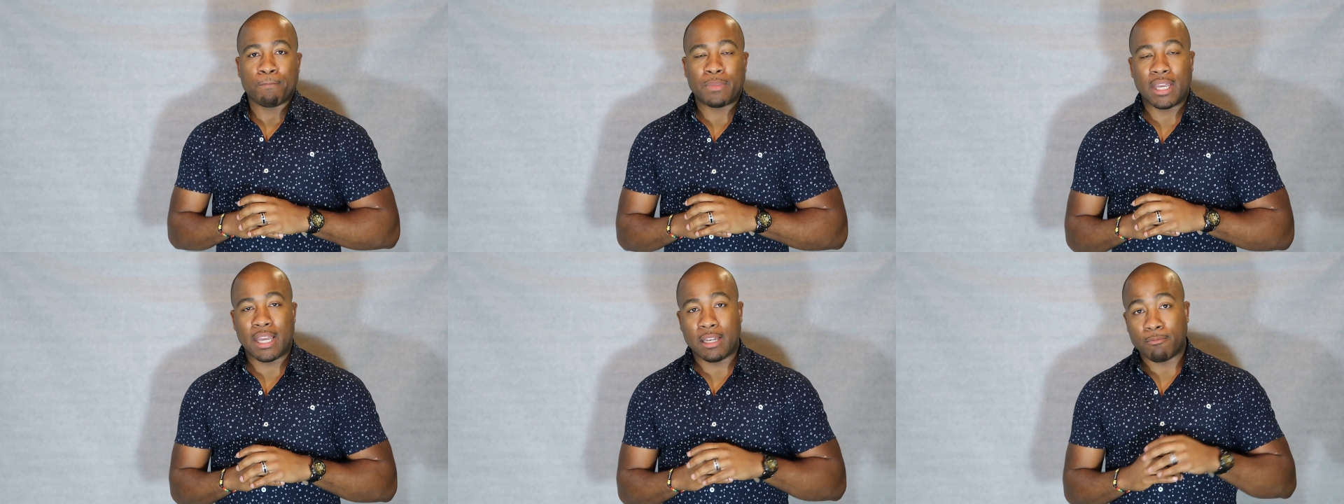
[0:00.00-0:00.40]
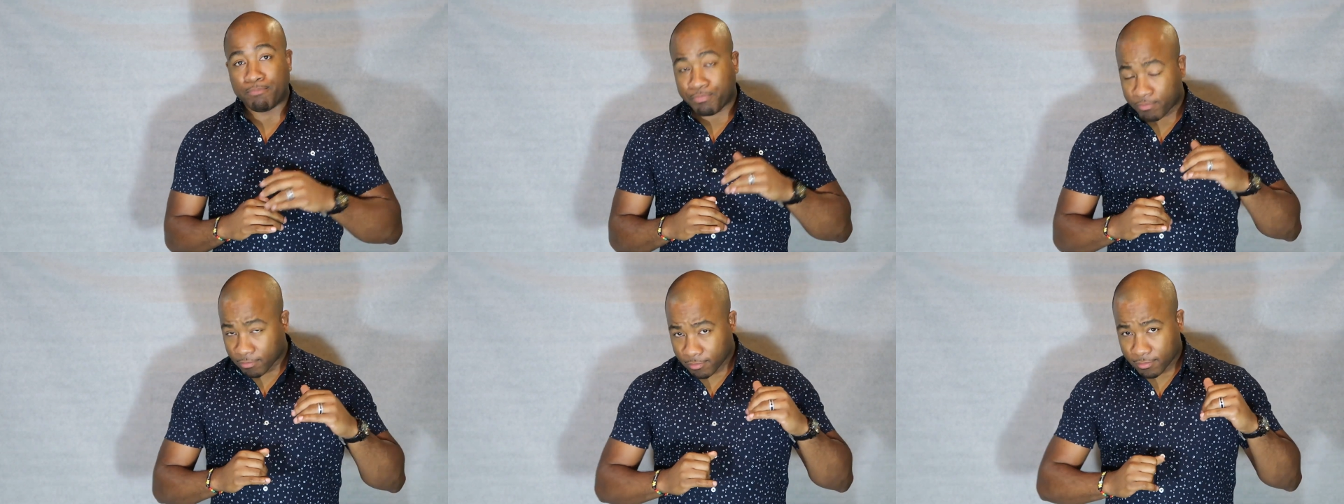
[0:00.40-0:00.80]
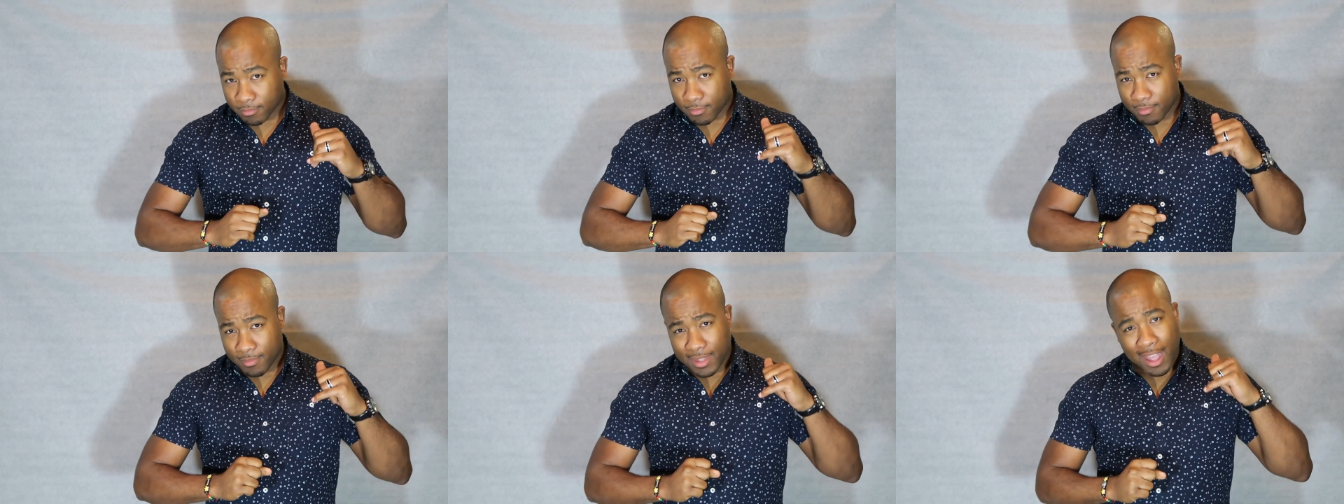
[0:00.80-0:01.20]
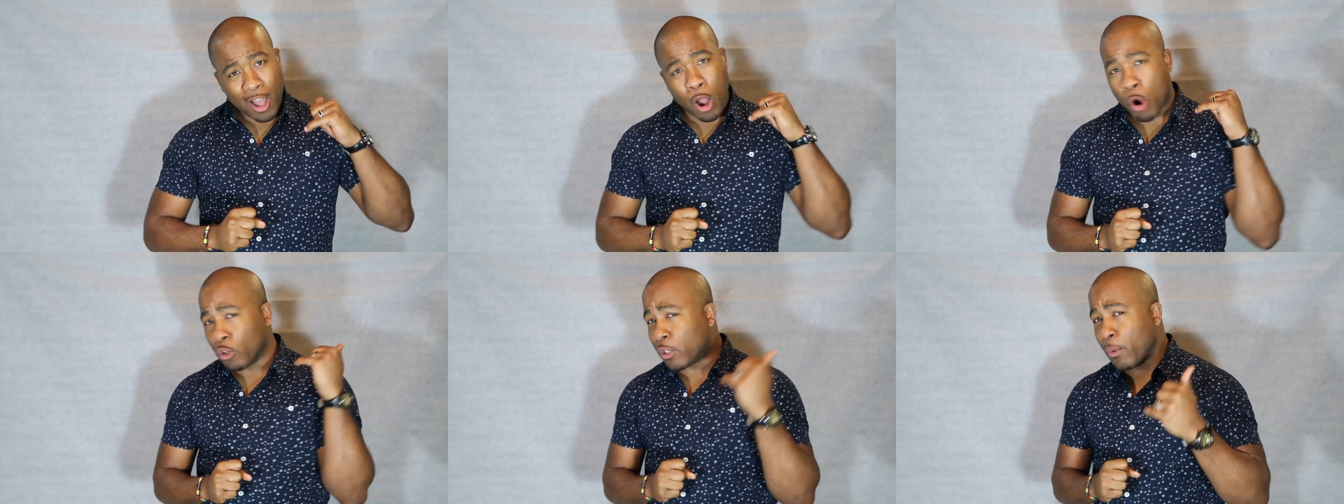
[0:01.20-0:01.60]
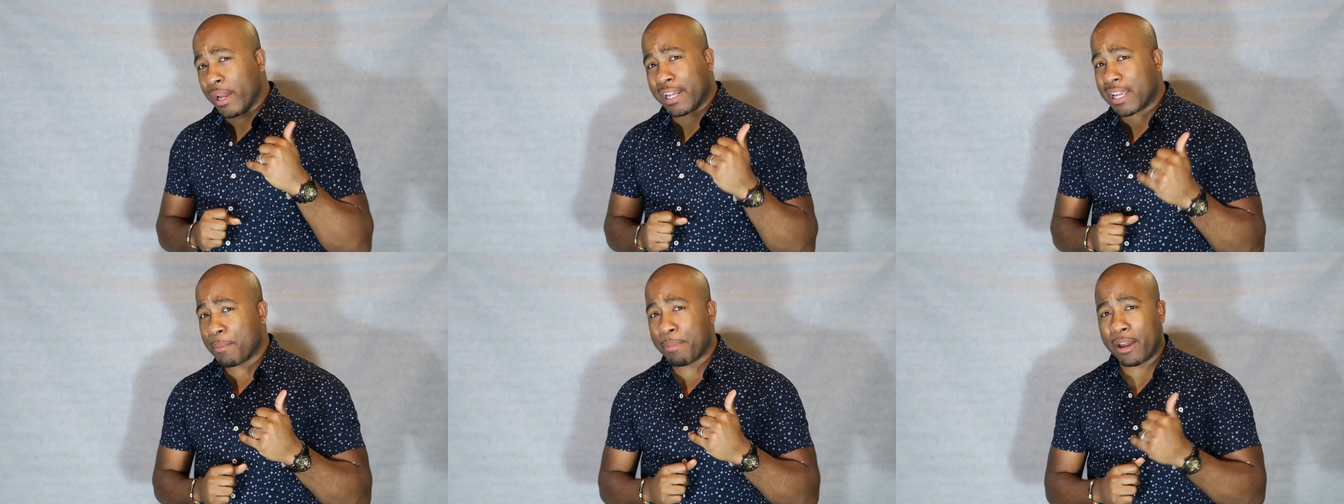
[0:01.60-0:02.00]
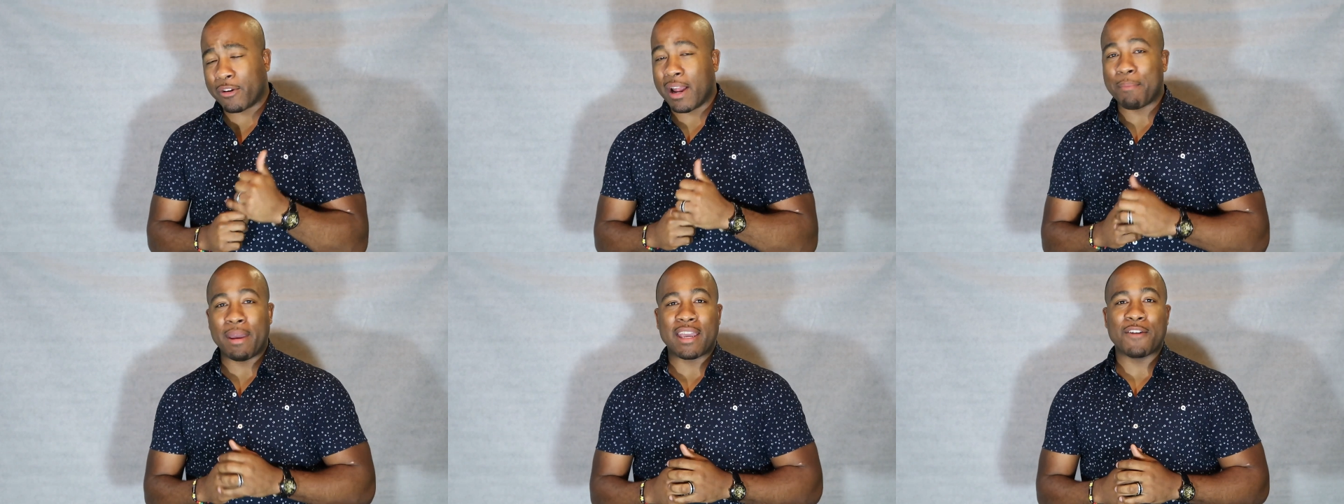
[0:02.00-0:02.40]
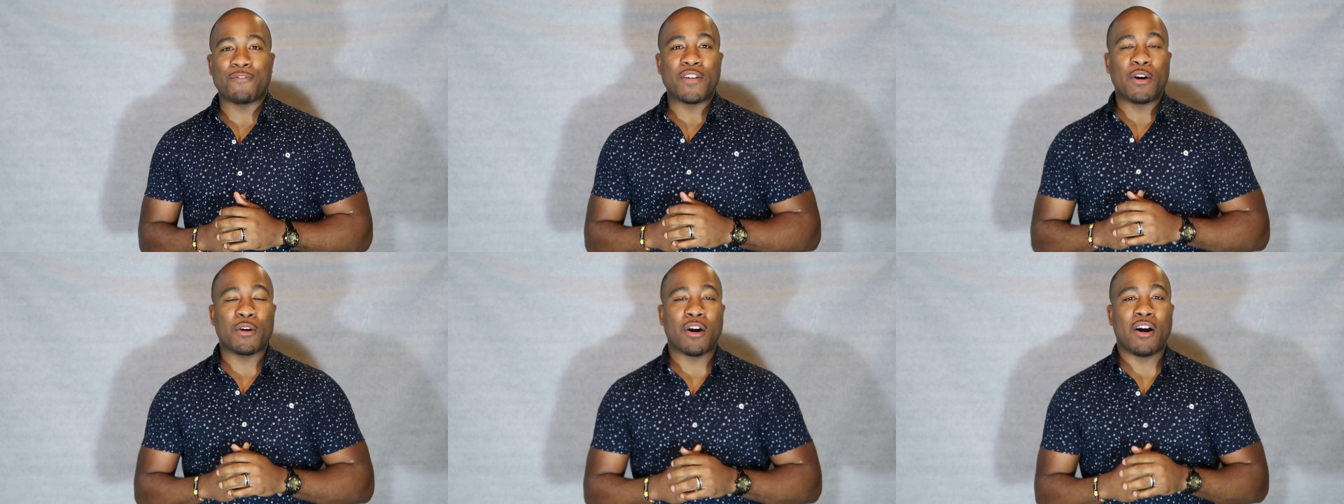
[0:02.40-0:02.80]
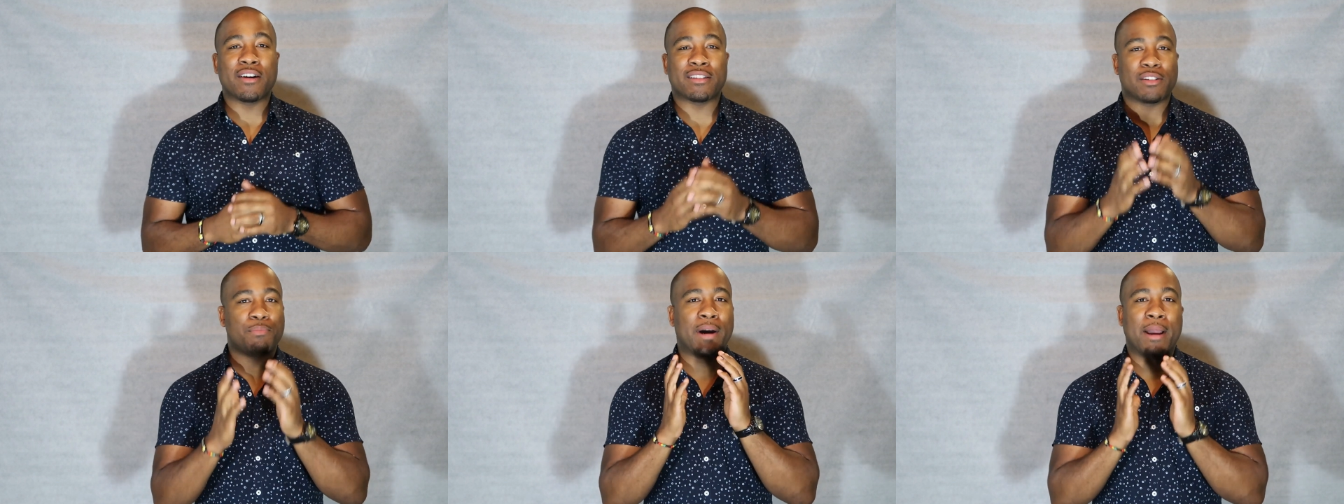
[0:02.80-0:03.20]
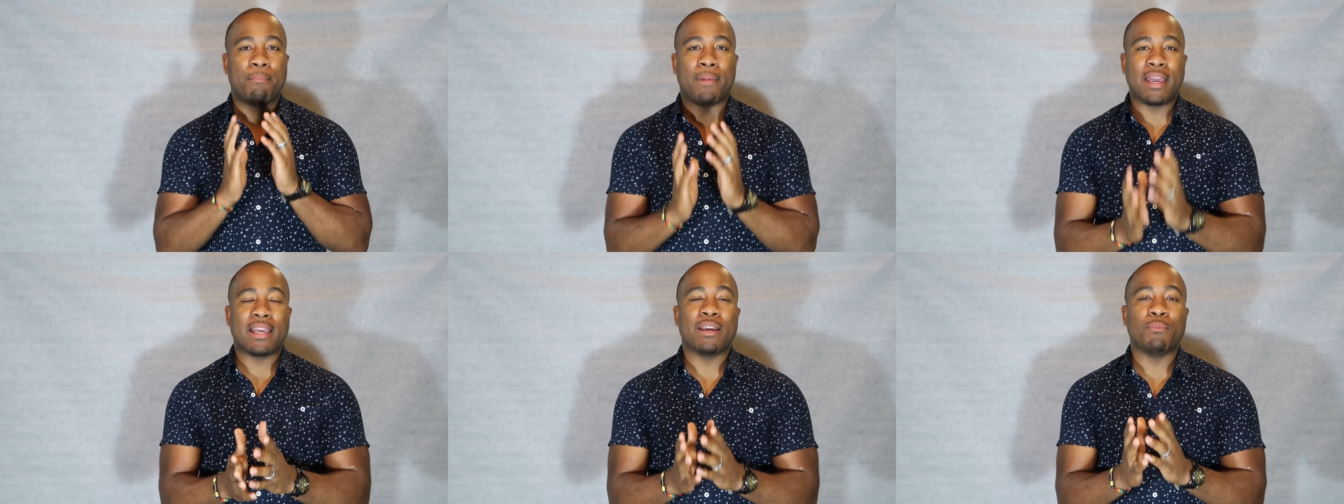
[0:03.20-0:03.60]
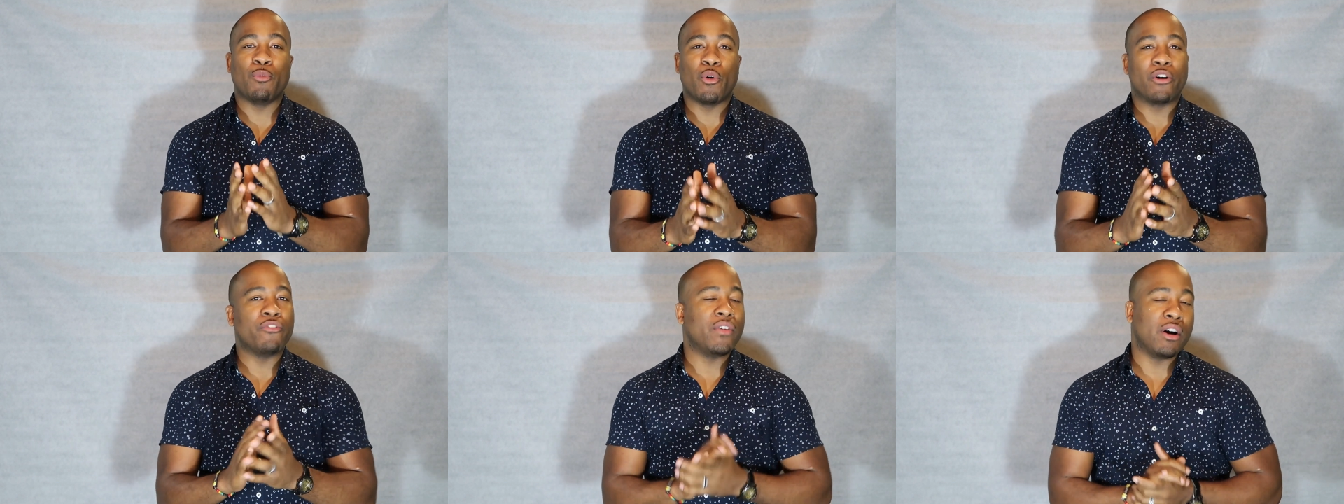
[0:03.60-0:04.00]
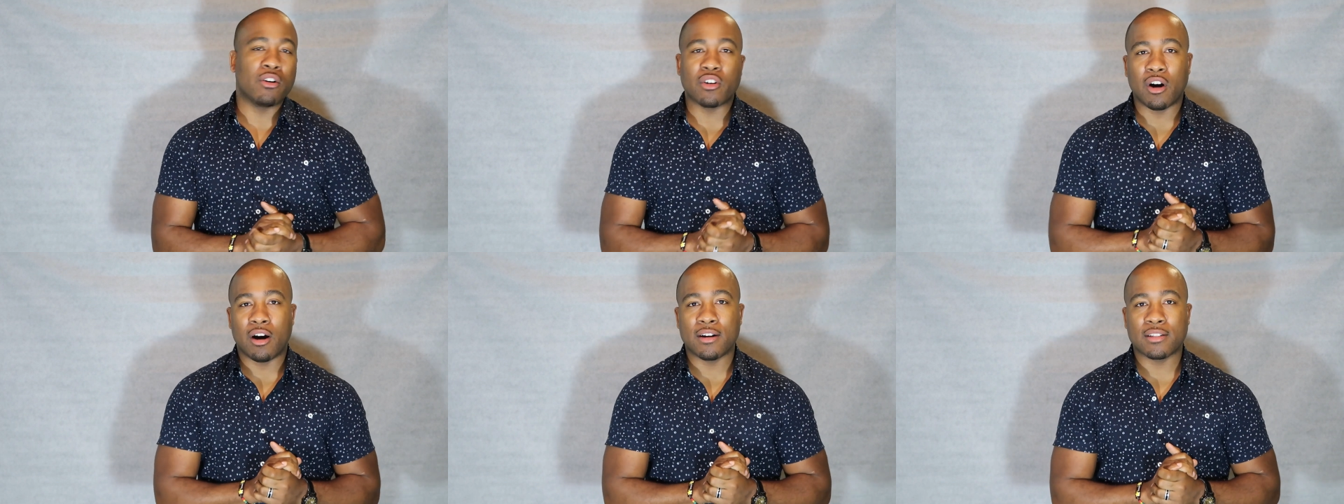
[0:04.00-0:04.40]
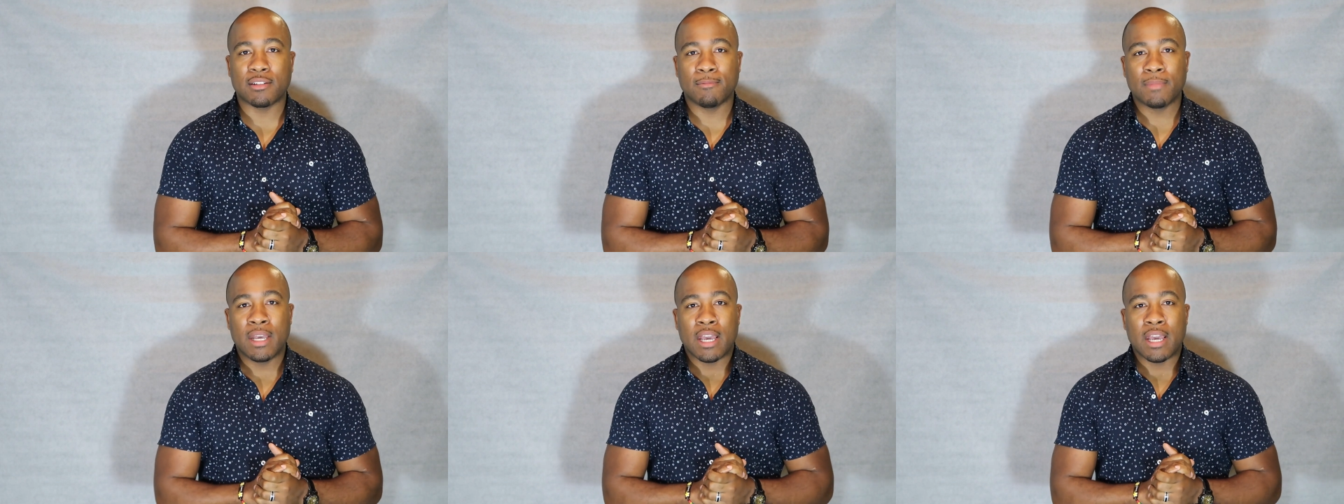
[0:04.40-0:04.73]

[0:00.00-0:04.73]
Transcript: Then the only way to get better at making phone calls is by making more phone calls.